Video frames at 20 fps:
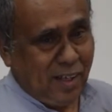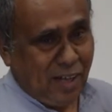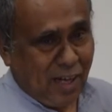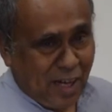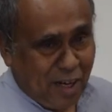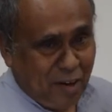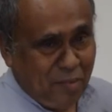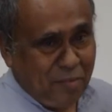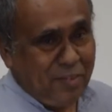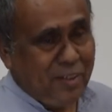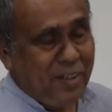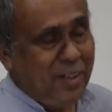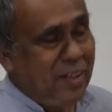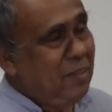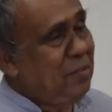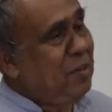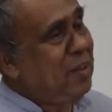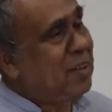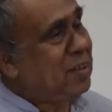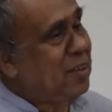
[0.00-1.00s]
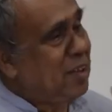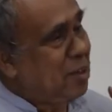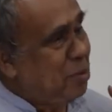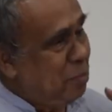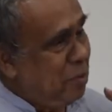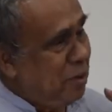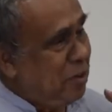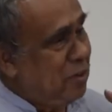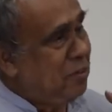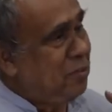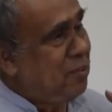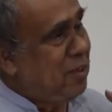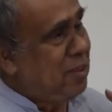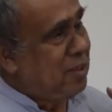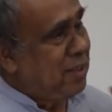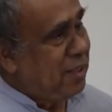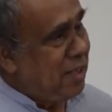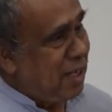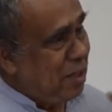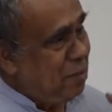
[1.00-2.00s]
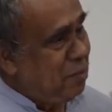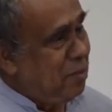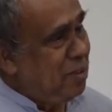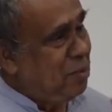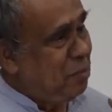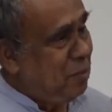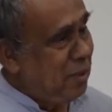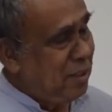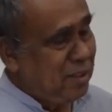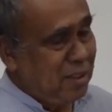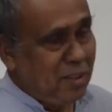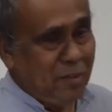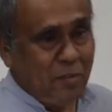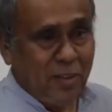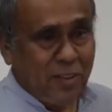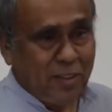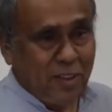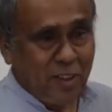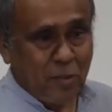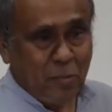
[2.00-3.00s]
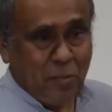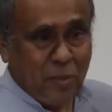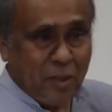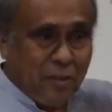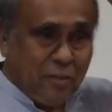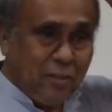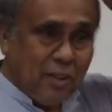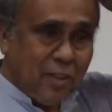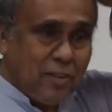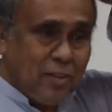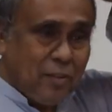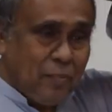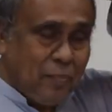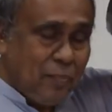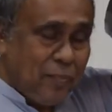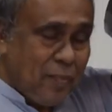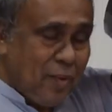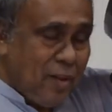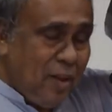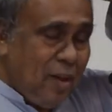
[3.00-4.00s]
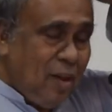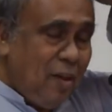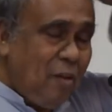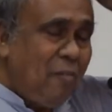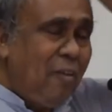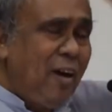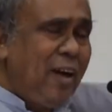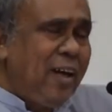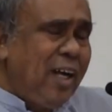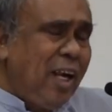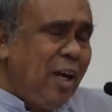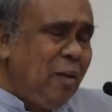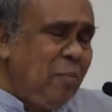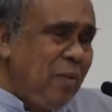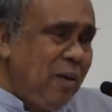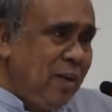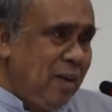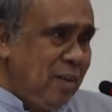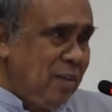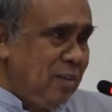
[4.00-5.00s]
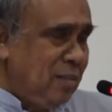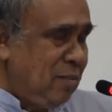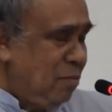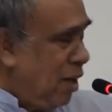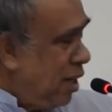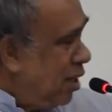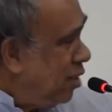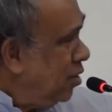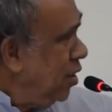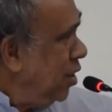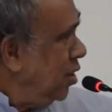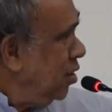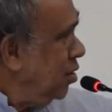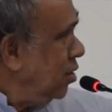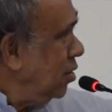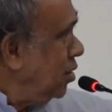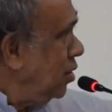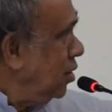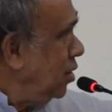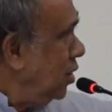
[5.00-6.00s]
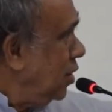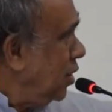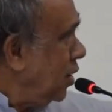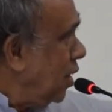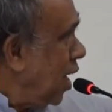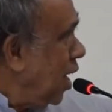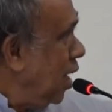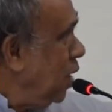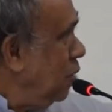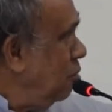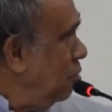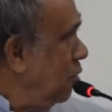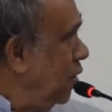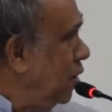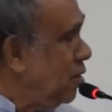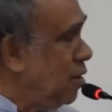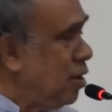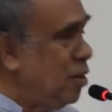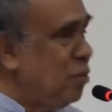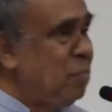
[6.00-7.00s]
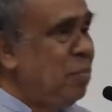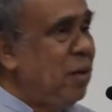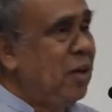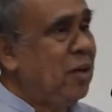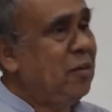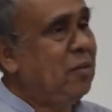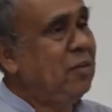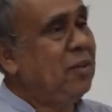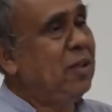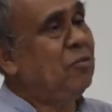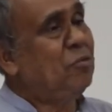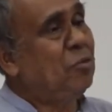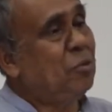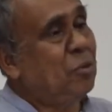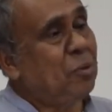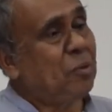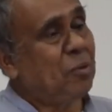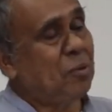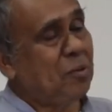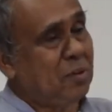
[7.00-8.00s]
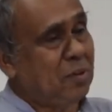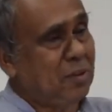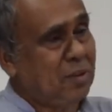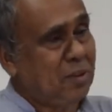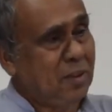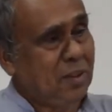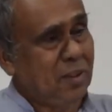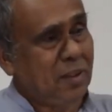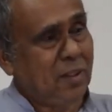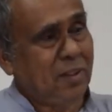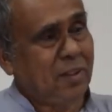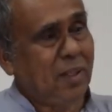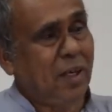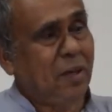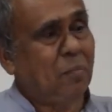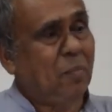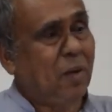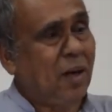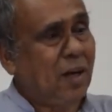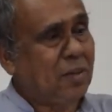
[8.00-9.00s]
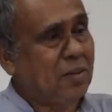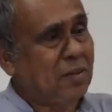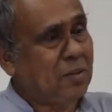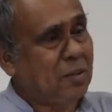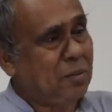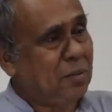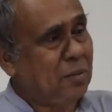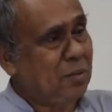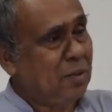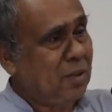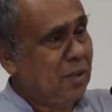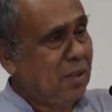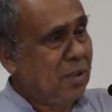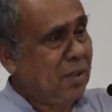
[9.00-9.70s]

After with respect to us, the time is measured with respect to us. What happens, what is the time with respect to the photons that pass through